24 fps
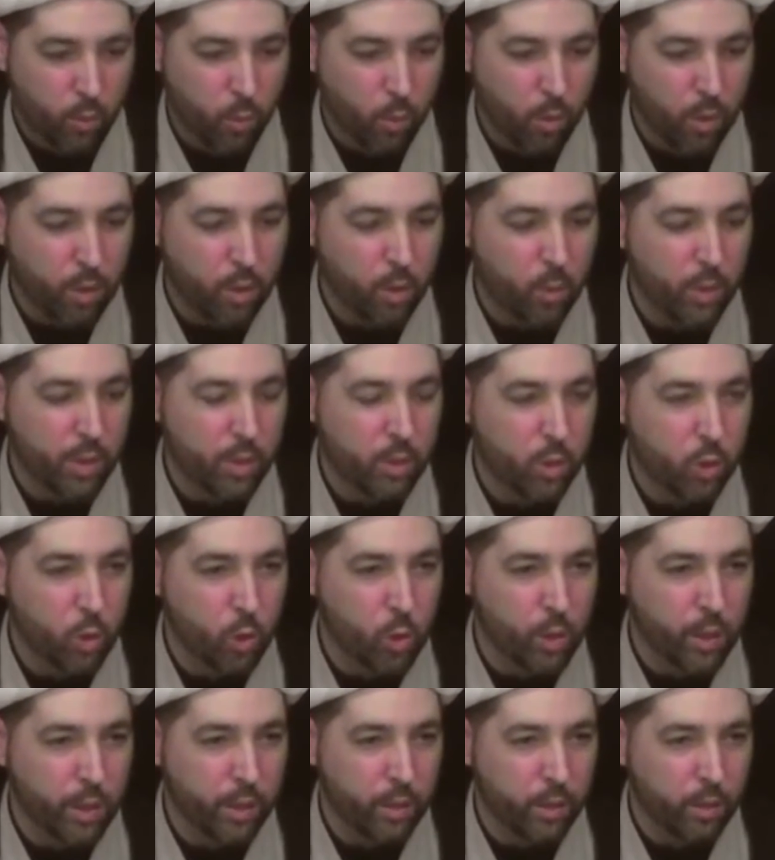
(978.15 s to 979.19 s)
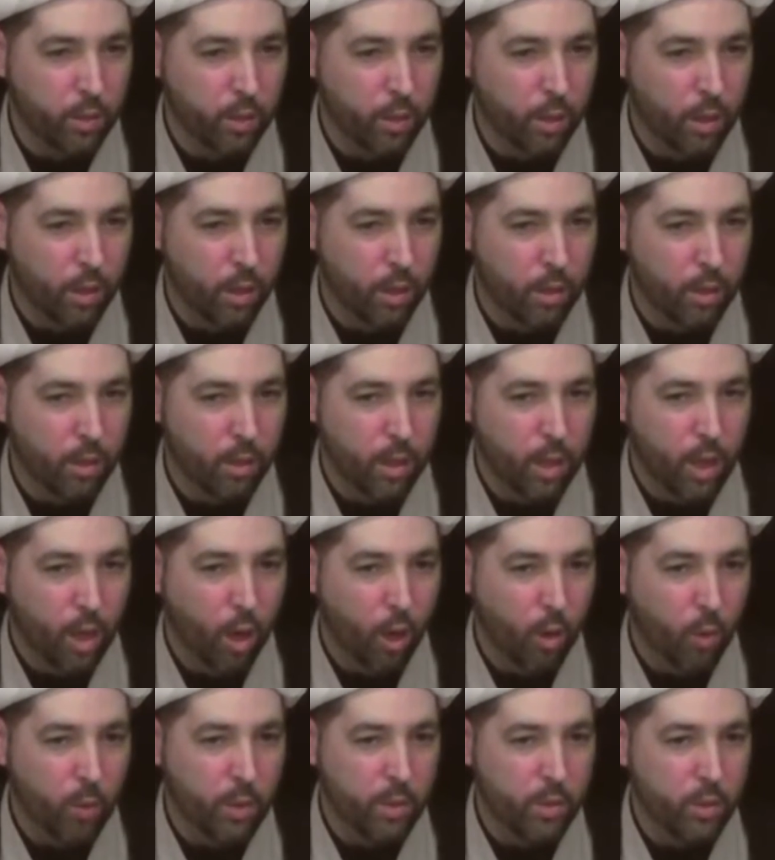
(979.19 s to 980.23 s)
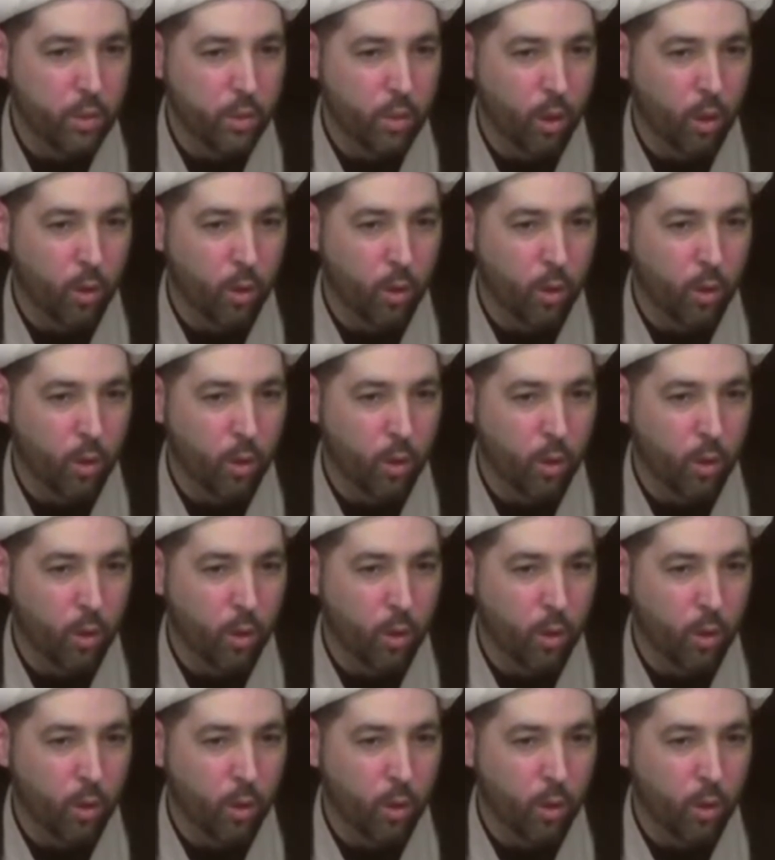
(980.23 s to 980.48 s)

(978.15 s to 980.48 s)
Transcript: what are we doing? Are we